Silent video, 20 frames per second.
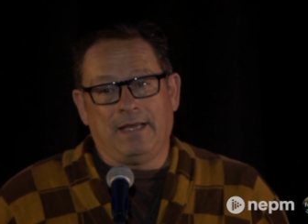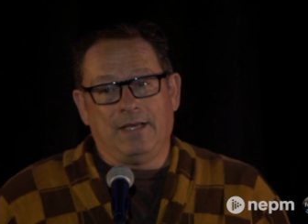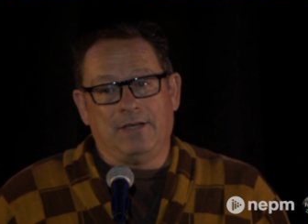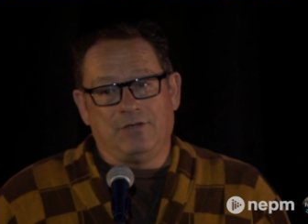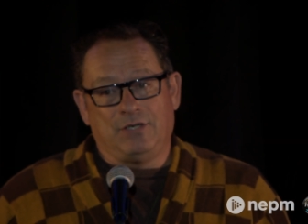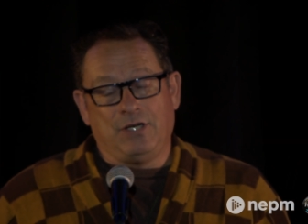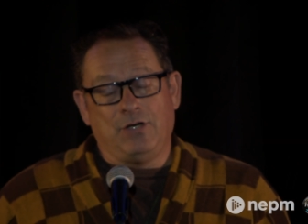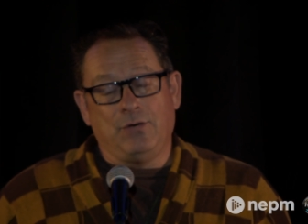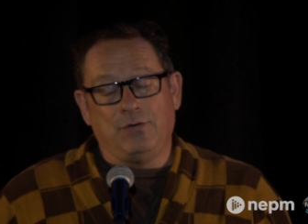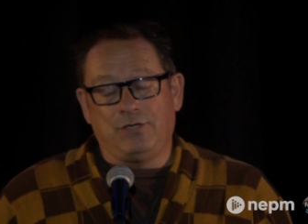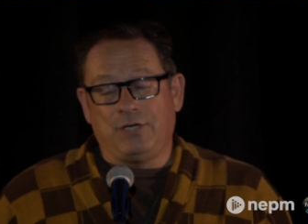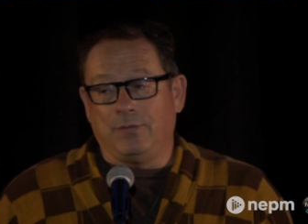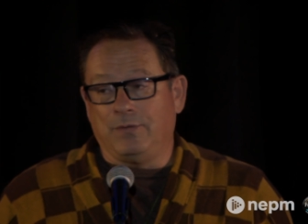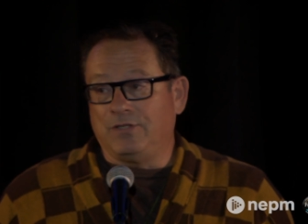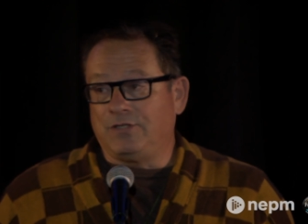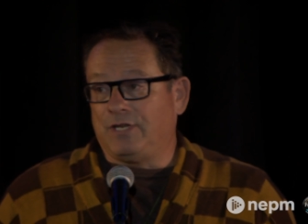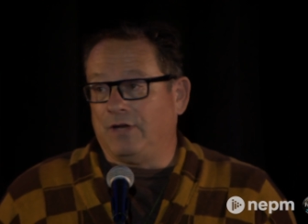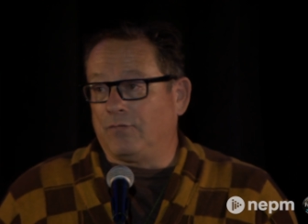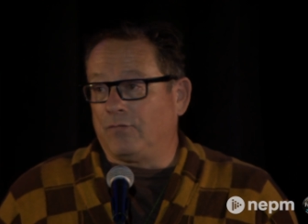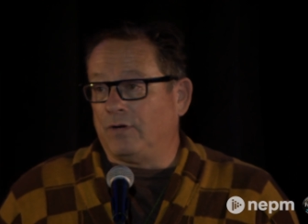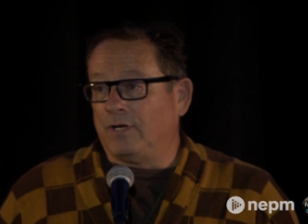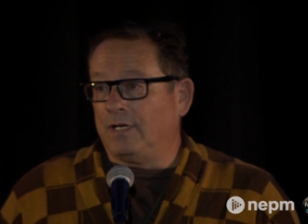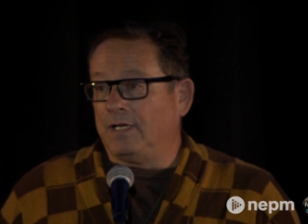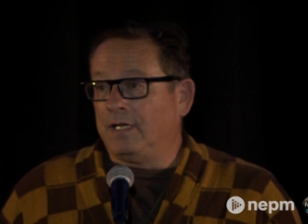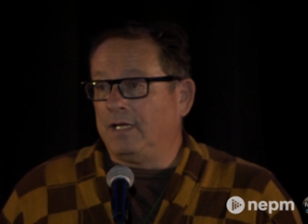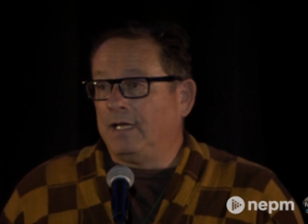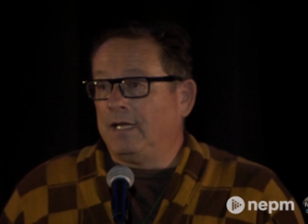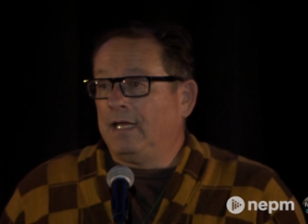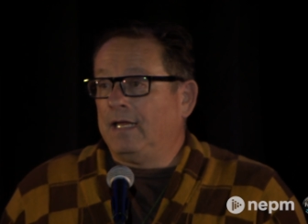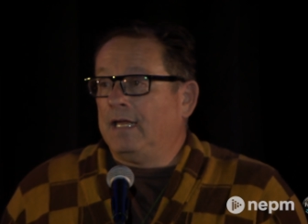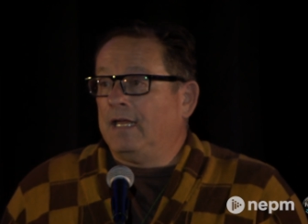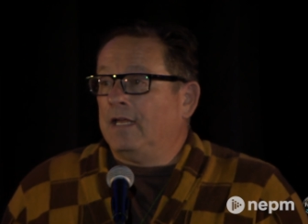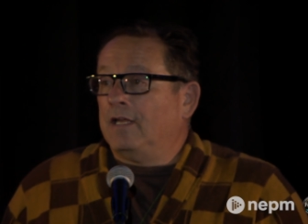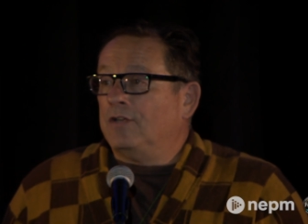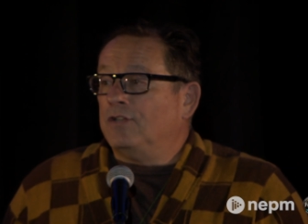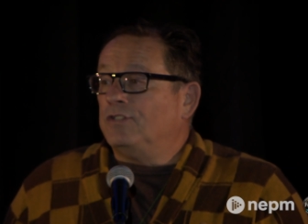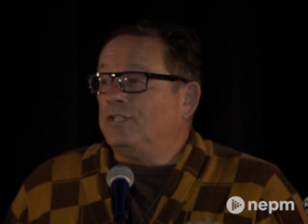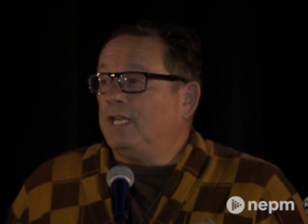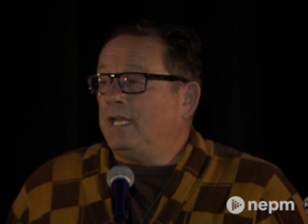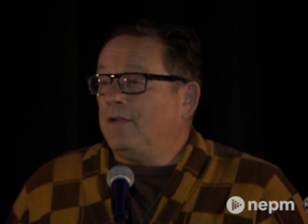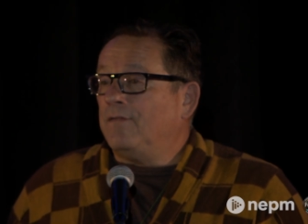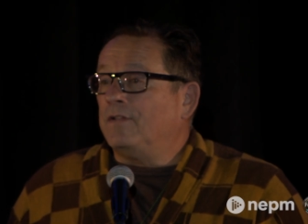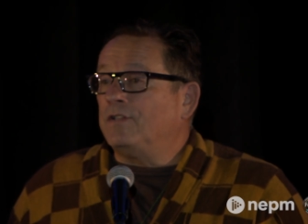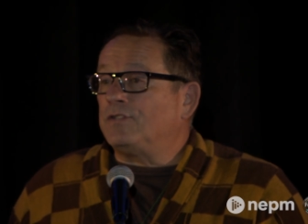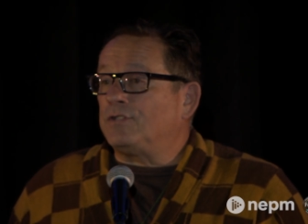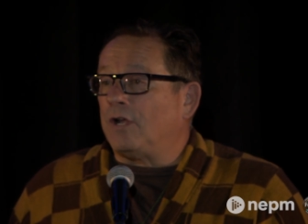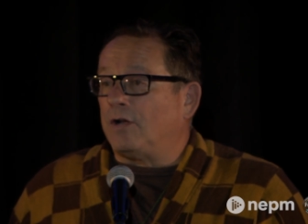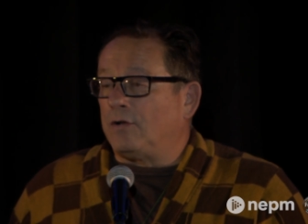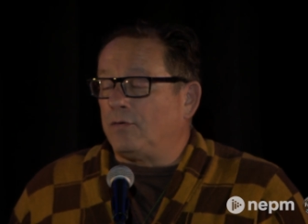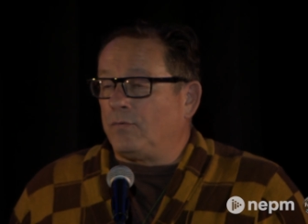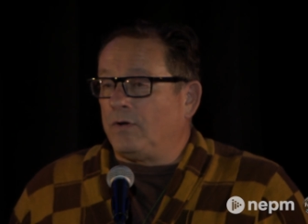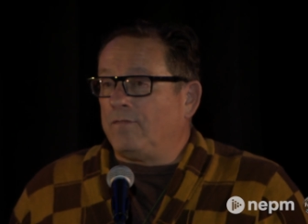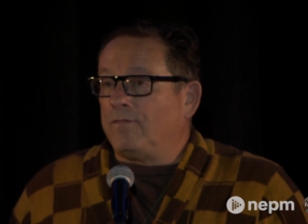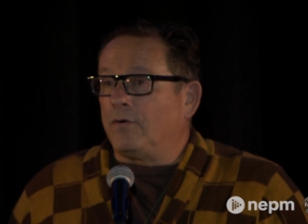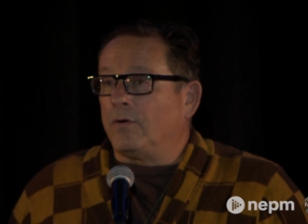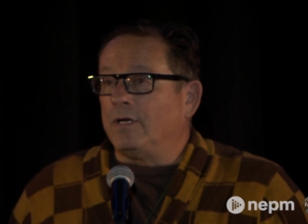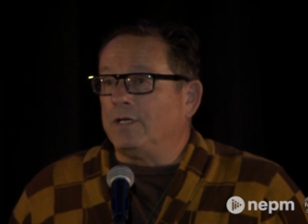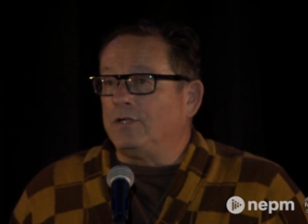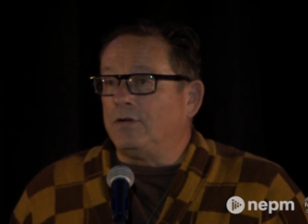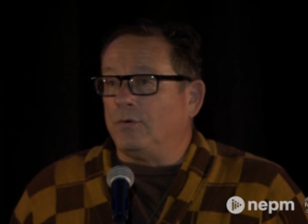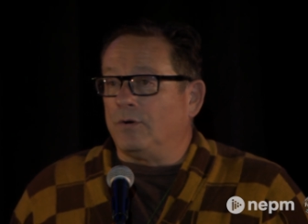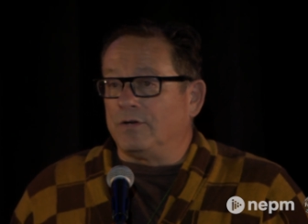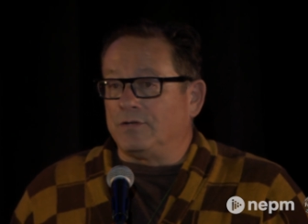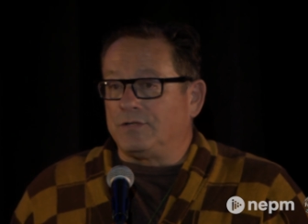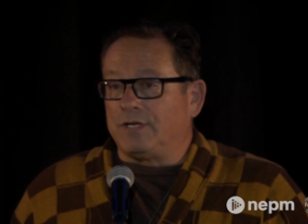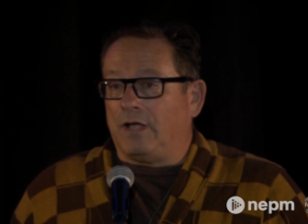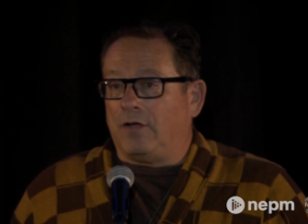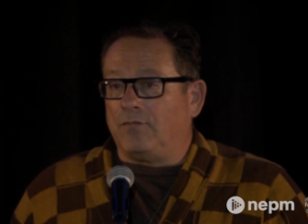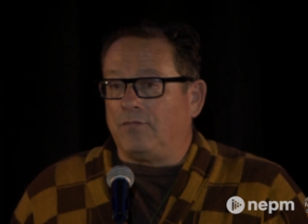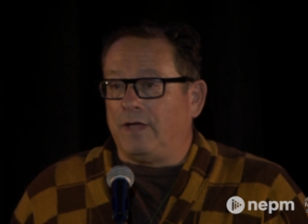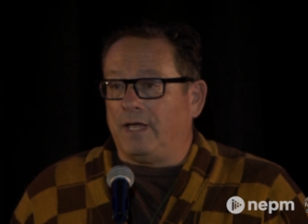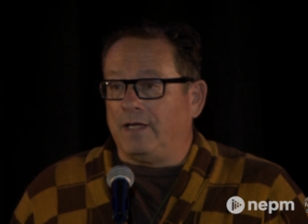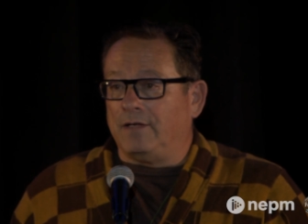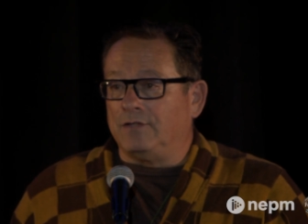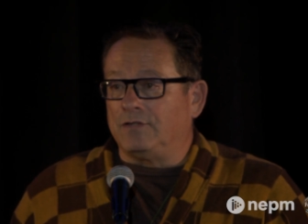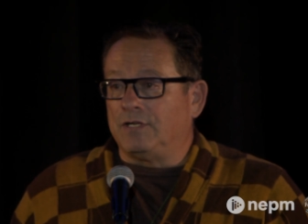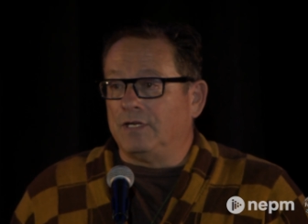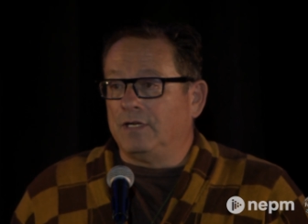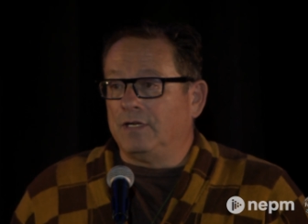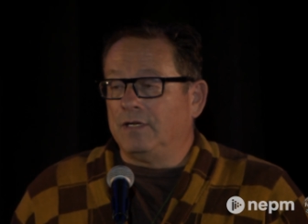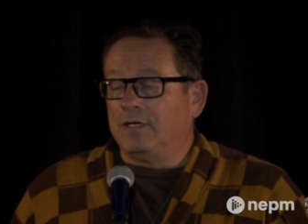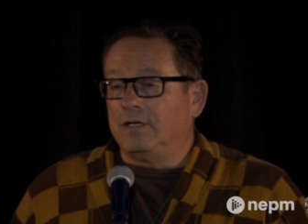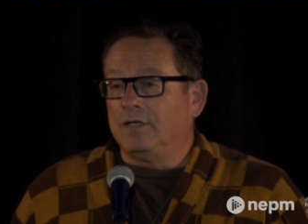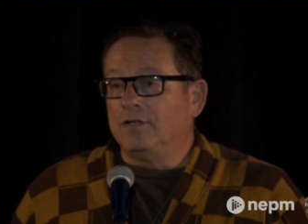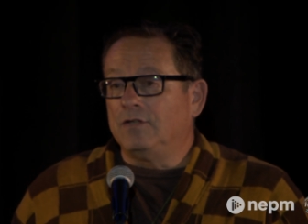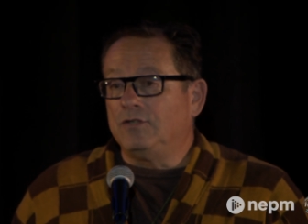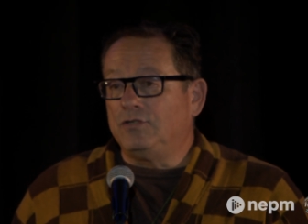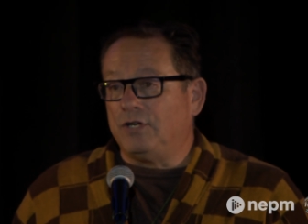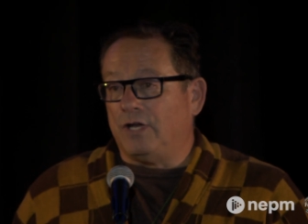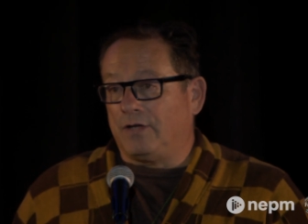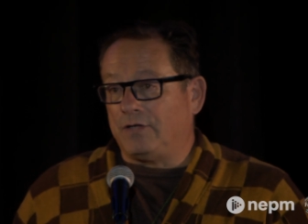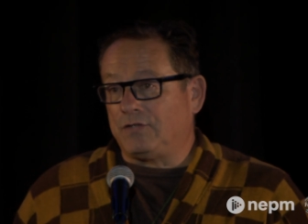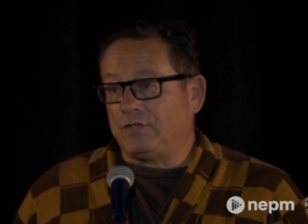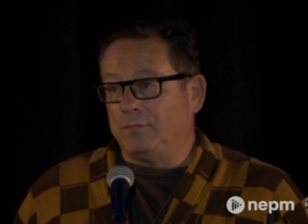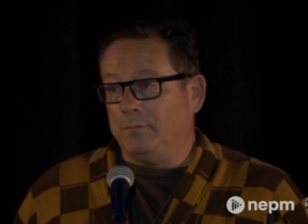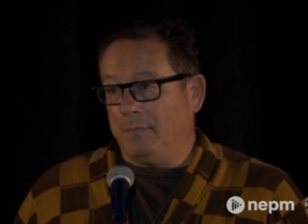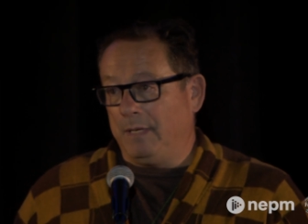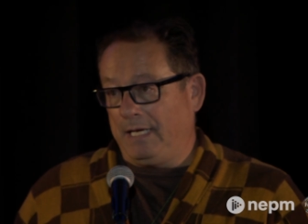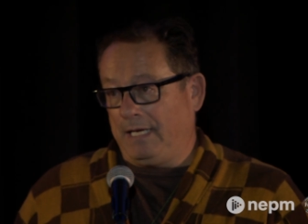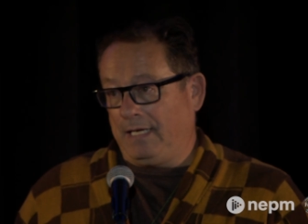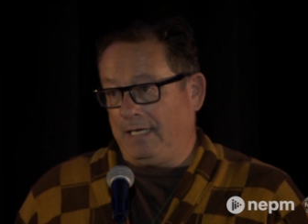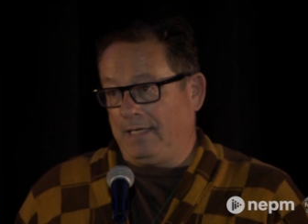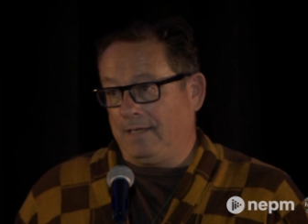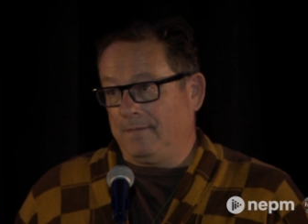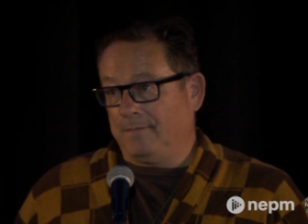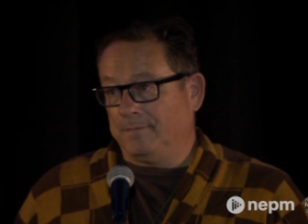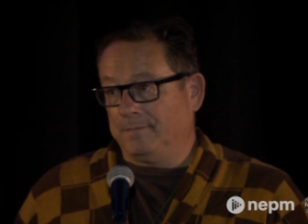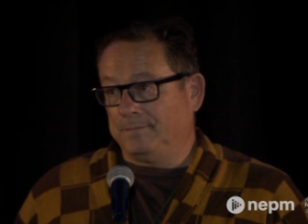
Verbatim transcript: She knew she was different, she even started referring to herself as just me.